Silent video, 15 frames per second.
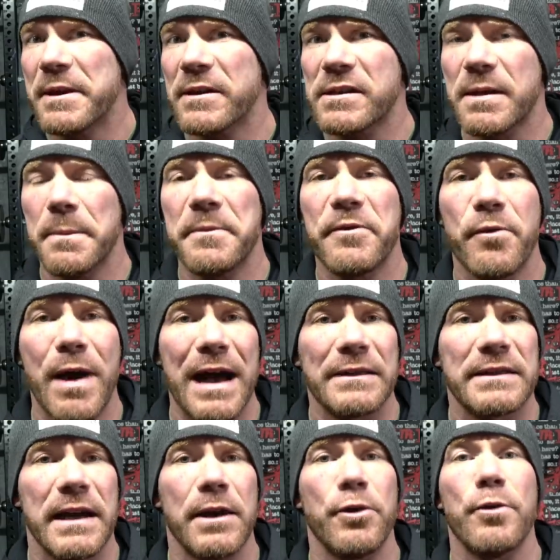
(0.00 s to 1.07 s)
there's some of you
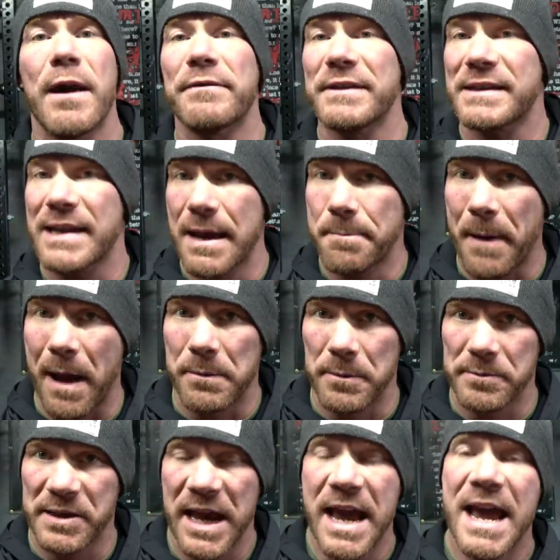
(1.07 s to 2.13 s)
out there who are having the same
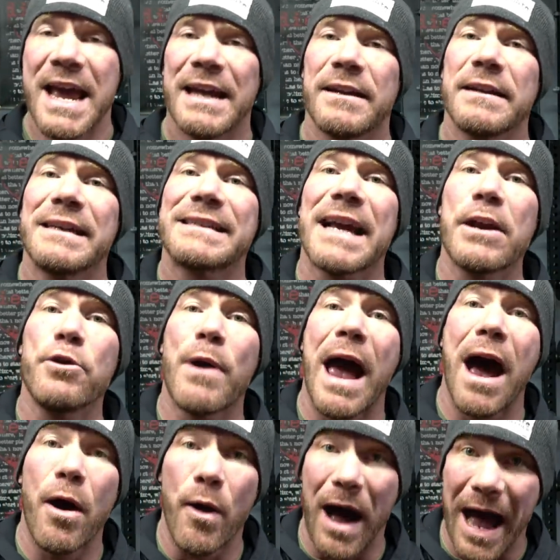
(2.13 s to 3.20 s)
problems, and I'm going to tell you how